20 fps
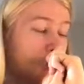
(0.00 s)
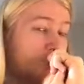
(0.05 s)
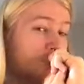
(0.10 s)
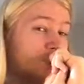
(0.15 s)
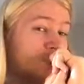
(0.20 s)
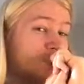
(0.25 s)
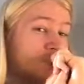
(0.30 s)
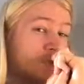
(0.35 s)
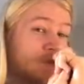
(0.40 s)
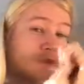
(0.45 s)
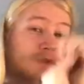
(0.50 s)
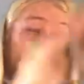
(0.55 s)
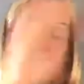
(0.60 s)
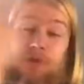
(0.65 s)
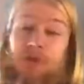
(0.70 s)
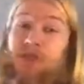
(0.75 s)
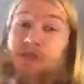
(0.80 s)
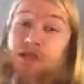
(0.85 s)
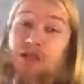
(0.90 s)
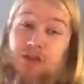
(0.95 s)
So some
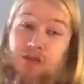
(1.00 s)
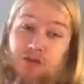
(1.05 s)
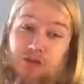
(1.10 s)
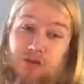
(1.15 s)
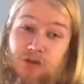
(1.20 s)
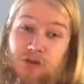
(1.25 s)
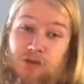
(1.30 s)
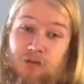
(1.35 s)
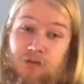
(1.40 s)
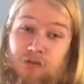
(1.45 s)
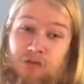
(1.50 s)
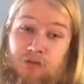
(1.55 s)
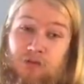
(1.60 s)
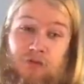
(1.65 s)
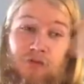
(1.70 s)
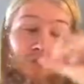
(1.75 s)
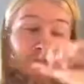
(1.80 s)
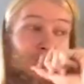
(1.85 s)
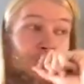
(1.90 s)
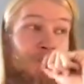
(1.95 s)
ideas for
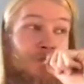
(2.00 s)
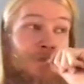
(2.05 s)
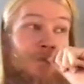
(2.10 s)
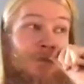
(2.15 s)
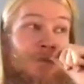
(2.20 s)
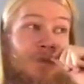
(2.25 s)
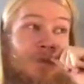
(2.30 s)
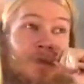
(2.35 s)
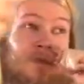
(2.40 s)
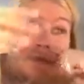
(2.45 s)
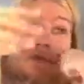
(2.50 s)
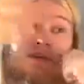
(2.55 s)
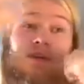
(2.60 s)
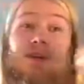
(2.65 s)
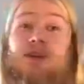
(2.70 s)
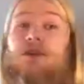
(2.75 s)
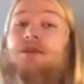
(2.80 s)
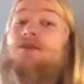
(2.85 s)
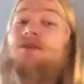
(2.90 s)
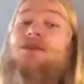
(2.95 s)
future
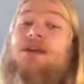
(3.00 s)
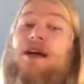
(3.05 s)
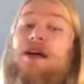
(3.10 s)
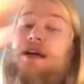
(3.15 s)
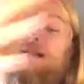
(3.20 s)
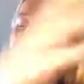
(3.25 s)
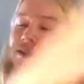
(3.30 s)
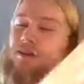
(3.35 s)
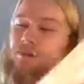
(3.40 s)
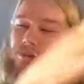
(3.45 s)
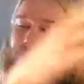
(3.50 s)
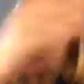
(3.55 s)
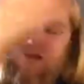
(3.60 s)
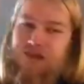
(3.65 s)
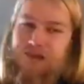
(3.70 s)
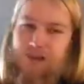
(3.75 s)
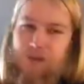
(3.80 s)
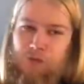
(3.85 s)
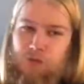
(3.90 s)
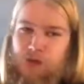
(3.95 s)
videos, and
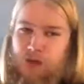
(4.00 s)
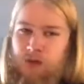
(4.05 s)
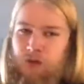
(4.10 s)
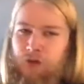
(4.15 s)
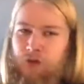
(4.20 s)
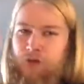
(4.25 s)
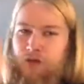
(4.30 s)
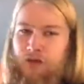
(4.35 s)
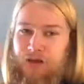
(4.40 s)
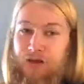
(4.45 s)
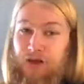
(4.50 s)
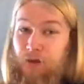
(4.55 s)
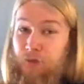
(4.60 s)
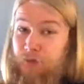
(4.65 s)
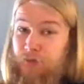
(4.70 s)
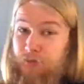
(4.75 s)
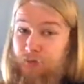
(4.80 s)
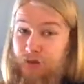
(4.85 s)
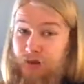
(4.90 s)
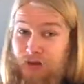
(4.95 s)
please let me know in the
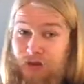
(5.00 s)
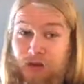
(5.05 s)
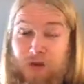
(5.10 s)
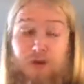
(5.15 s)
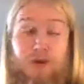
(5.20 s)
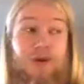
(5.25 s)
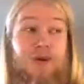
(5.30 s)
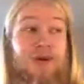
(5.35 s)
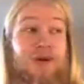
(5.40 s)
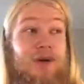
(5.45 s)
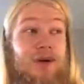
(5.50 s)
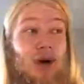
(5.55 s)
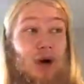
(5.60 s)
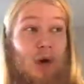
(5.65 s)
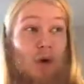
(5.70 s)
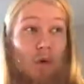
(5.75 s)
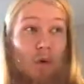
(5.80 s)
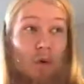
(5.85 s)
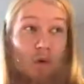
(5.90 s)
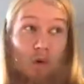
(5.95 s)
comments below,
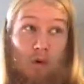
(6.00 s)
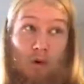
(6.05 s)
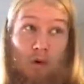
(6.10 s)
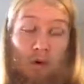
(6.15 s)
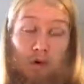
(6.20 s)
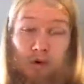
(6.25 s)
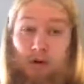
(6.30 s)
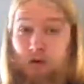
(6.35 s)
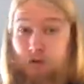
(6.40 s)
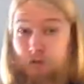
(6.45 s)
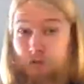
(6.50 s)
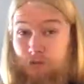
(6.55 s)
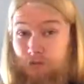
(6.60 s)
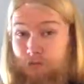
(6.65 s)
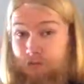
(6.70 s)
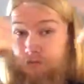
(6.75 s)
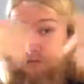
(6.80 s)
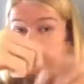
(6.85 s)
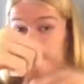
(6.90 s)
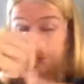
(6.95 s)
or
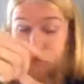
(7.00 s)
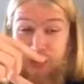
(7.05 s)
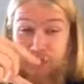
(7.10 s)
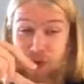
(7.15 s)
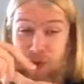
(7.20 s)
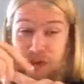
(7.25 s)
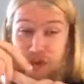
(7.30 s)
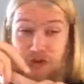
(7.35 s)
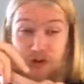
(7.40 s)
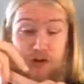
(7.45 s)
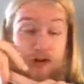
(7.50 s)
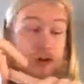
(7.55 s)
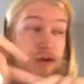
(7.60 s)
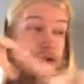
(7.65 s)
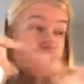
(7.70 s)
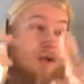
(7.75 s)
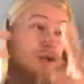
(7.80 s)
on my Twitter,